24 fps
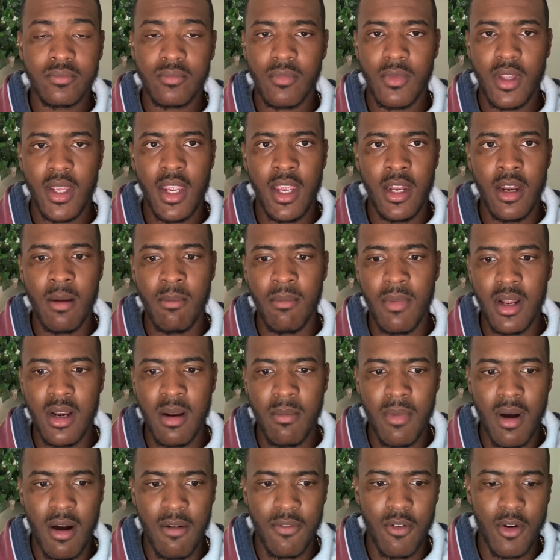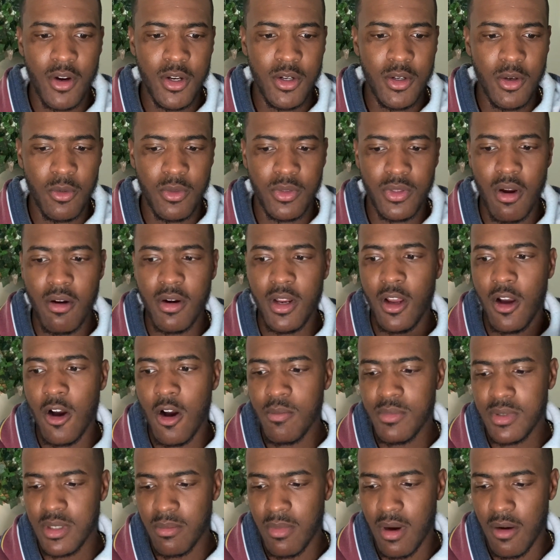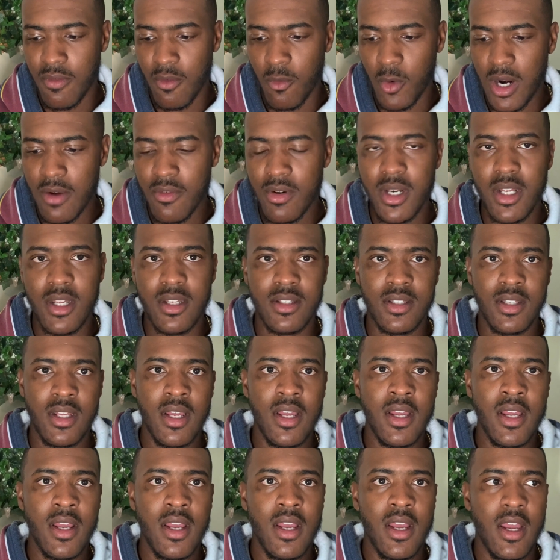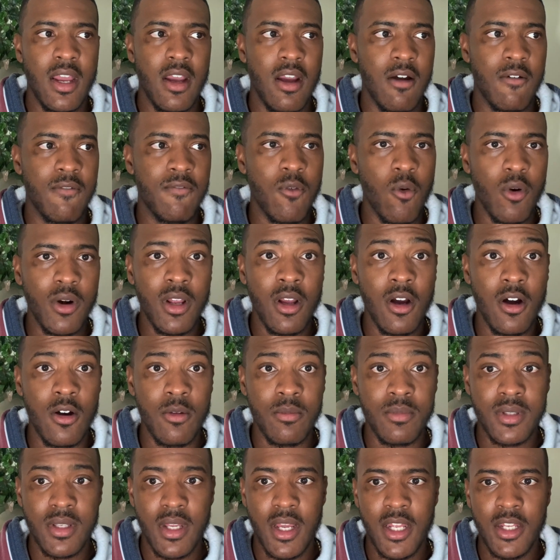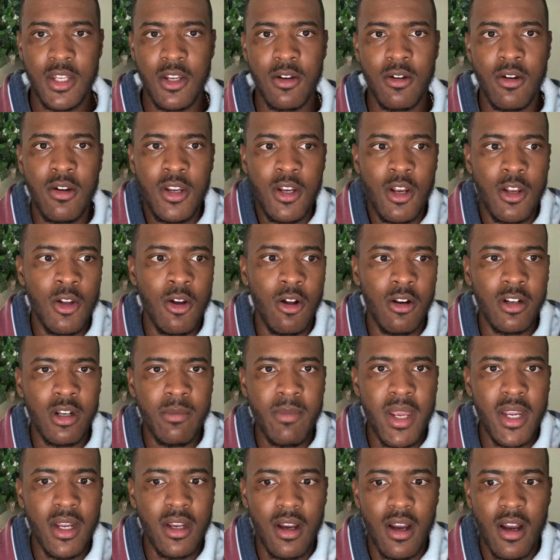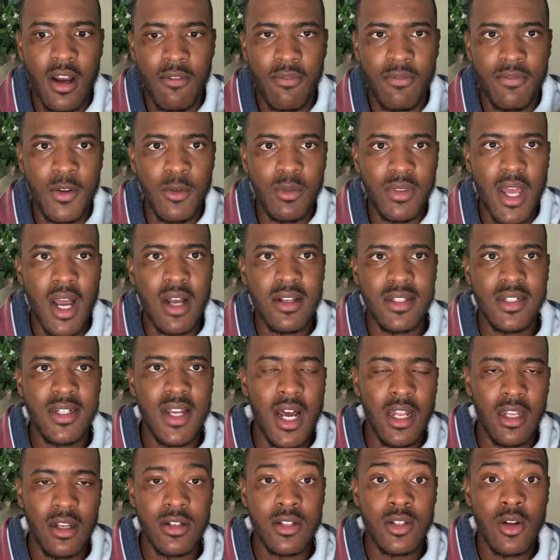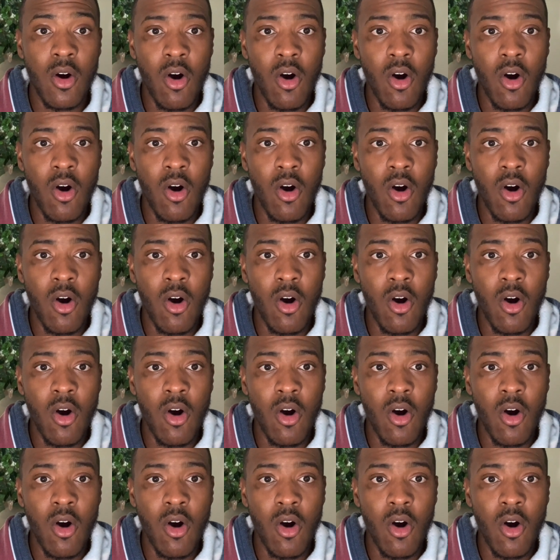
In a month, or you do 30 homes in a month, or whatever it is, 40 homes, and you only make a few $1,000s.